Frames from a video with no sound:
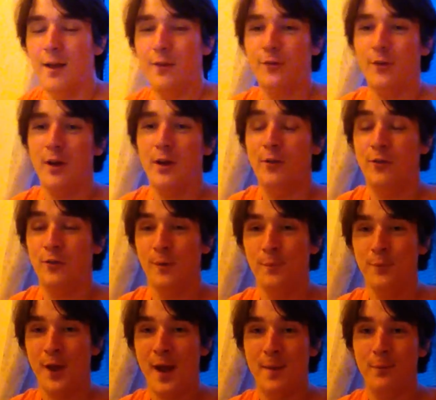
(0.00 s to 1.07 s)
So it's
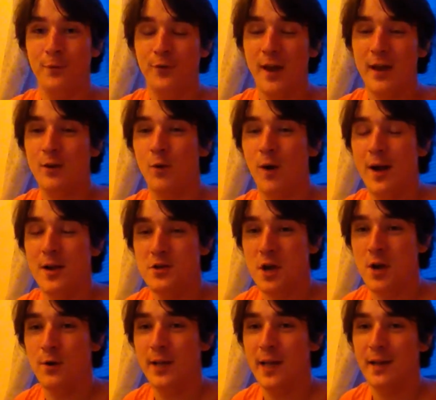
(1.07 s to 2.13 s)
sometimes said quite
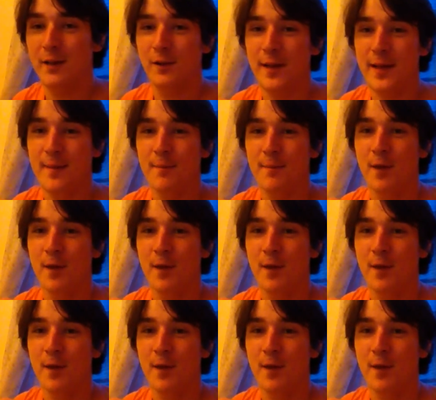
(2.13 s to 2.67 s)
jokingly